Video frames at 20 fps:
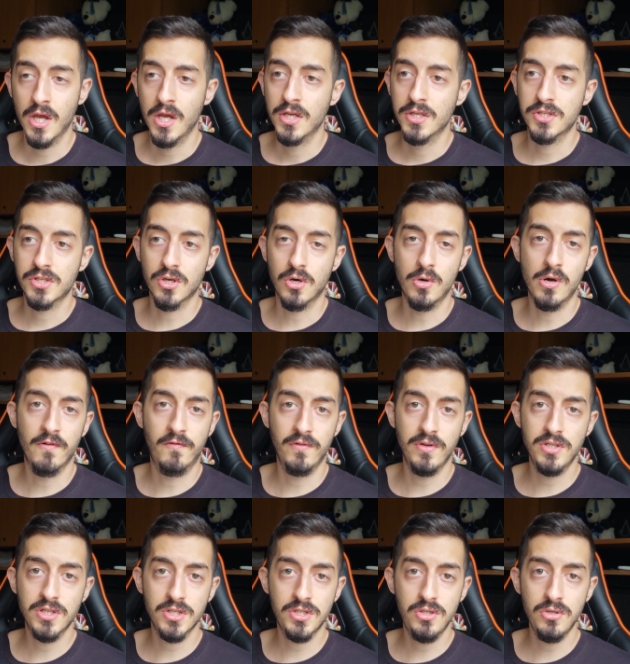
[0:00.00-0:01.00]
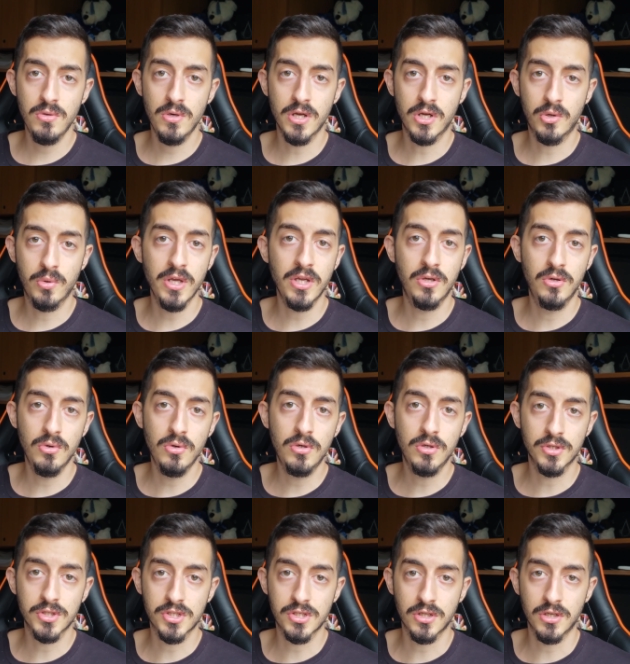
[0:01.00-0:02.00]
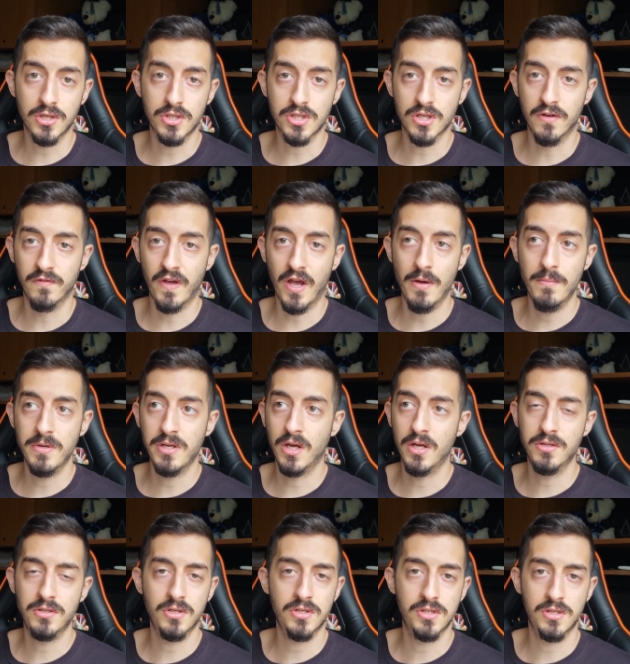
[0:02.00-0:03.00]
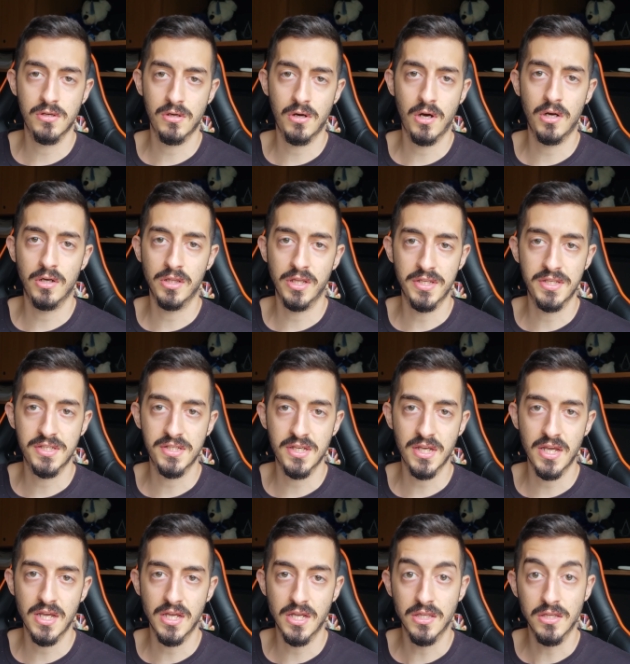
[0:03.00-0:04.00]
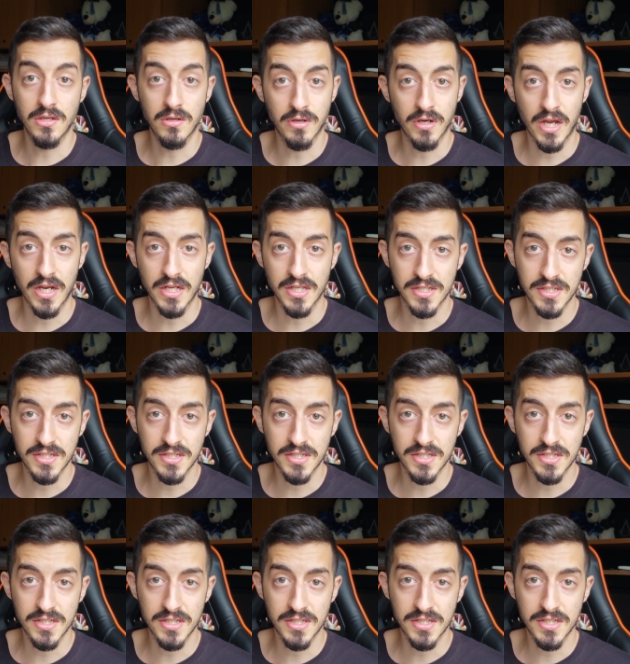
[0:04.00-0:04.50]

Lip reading: So if we just do a quick Google search of how many hunters there are, let's say, in the United